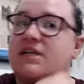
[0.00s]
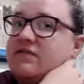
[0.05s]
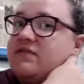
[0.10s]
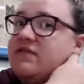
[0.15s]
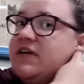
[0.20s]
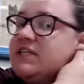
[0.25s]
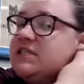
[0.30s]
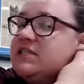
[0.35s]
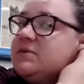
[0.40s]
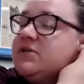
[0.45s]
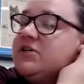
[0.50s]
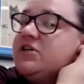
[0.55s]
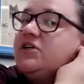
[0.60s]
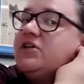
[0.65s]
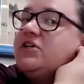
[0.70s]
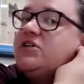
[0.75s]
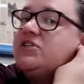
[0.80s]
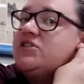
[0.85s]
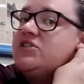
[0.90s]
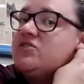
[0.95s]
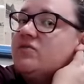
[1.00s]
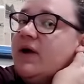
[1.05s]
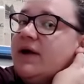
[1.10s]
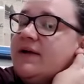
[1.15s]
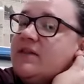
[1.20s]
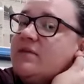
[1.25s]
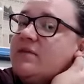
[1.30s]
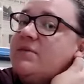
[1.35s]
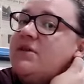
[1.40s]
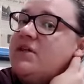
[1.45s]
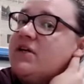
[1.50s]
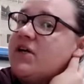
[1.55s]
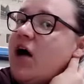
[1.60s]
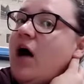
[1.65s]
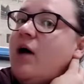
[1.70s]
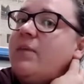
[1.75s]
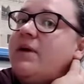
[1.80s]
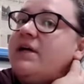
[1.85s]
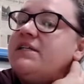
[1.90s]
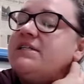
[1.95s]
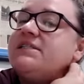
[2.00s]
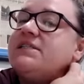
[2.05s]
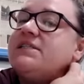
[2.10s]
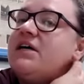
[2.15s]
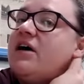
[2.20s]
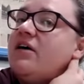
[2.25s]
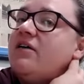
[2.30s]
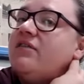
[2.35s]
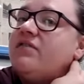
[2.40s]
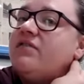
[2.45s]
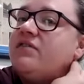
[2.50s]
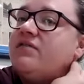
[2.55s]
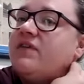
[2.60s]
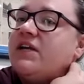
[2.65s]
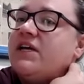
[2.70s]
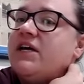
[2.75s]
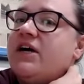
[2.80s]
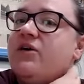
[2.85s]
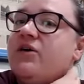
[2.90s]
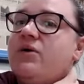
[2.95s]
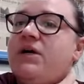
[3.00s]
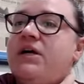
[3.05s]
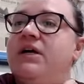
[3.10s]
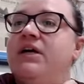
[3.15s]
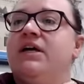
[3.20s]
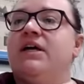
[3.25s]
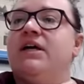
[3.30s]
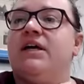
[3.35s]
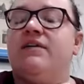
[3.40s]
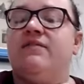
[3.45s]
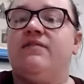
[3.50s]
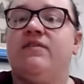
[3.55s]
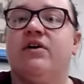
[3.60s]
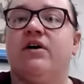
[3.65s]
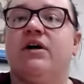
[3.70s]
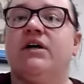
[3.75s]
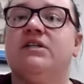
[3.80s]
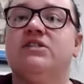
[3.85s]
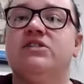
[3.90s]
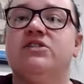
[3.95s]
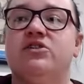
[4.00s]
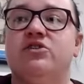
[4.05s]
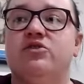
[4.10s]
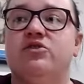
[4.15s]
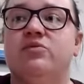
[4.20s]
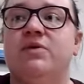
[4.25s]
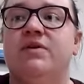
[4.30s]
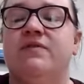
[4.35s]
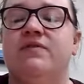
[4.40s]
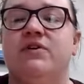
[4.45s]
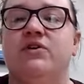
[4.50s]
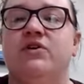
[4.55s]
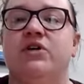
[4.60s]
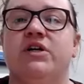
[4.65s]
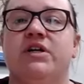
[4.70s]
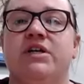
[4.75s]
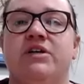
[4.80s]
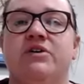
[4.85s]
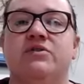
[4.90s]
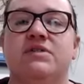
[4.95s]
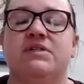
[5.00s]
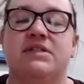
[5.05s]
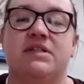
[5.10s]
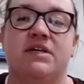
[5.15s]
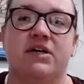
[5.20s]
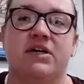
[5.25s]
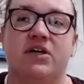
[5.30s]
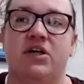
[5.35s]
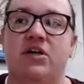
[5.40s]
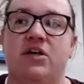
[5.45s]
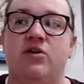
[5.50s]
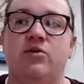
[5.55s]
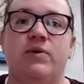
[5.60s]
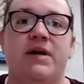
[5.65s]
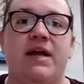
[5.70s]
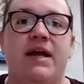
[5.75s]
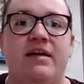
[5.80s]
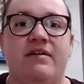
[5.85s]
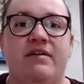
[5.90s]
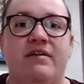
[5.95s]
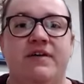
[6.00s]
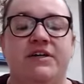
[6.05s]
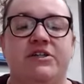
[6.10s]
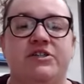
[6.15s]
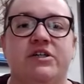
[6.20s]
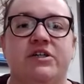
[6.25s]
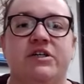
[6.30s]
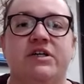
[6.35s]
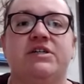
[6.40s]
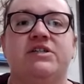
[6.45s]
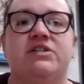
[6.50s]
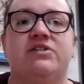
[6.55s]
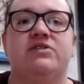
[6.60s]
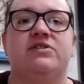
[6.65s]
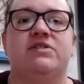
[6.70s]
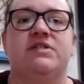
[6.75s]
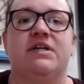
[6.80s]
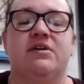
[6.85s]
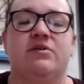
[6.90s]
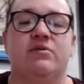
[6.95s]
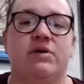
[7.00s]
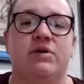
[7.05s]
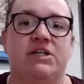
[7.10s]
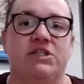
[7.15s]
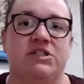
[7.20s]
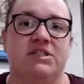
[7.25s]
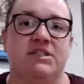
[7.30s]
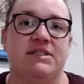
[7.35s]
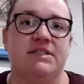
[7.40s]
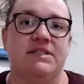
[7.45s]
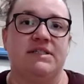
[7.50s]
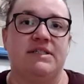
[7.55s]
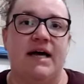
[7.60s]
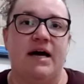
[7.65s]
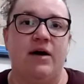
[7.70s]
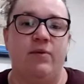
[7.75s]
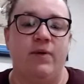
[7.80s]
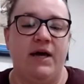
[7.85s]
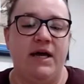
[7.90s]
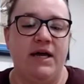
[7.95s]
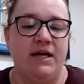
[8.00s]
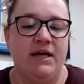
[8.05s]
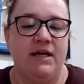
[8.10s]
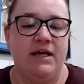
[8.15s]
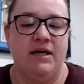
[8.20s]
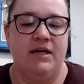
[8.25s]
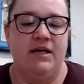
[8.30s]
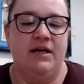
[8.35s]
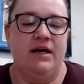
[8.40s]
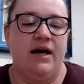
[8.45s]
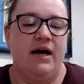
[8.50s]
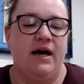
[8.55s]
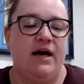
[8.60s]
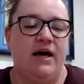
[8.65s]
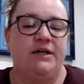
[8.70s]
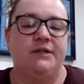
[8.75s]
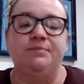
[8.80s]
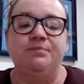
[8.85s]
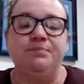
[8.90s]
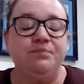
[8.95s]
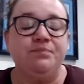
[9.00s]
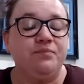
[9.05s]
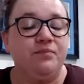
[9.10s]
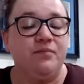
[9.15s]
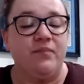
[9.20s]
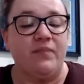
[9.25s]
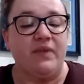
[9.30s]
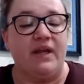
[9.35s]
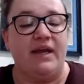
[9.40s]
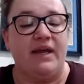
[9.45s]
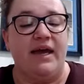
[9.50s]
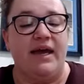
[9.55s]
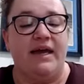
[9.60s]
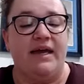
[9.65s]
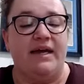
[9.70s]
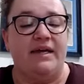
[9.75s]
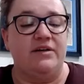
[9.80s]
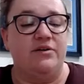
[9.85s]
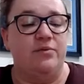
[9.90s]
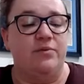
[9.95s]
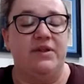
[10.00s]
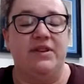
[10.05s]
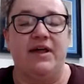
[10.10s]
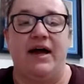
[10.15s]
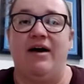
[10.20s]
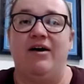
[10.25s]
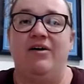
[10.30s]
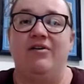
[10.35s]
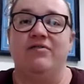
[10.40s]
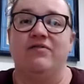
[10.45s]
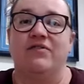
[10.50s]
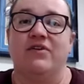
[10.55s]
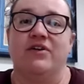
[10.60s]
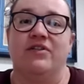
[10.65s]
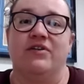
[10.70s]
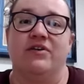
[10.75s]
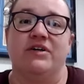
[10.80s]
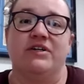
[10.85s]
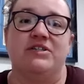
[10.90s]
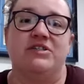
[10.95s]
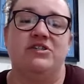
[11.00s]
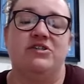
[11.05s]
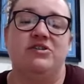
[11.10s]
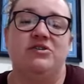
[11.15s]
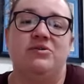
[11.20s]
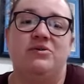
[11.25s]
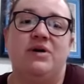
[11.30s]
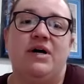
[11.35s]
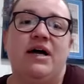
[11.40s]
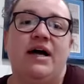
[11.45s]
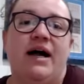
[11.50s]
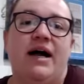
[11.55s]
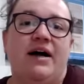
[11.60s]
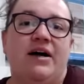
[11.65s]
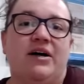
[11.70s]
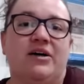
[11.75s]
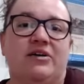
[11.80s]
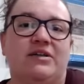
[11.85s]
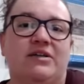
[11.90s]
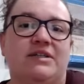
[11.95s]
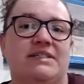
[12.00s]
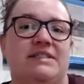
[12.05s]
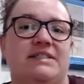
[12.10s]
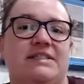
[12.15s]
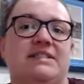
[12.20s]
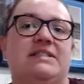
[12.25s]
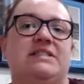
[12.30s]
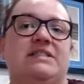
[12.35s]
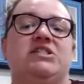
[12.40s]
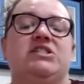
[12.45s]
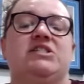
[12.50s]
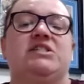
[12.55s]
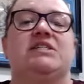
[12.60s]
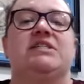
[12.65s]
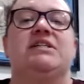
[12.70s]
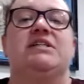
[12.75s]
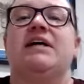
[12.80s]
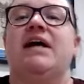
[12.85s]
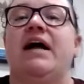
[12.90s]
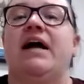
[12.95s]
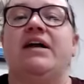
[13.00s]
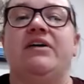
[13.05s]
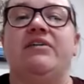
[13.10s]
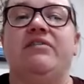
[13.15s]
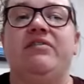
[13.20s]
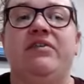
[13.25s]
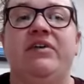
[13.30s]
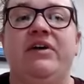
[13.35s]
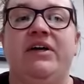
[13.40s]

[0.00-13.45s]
on Facebook, you can just write them in the comments of the video. If you're on Zoom, if you could use the Q&A feature to send questions that way. And without further ado, Kristin's just gonna